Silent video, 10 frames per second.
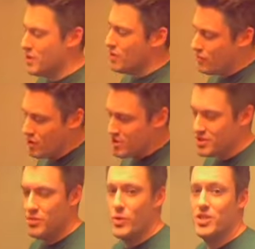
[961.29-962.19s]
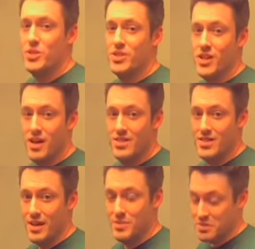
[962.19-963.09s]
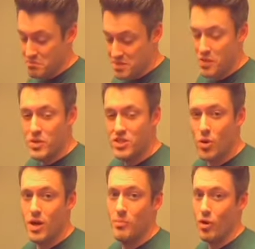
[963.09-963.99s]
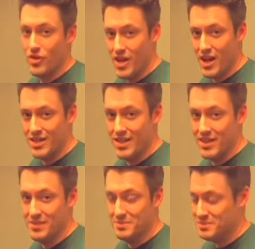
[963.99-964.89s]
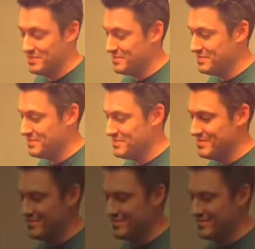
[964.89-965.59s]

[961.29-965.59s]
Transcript: First, we choose a concept, then we storyboard the idea.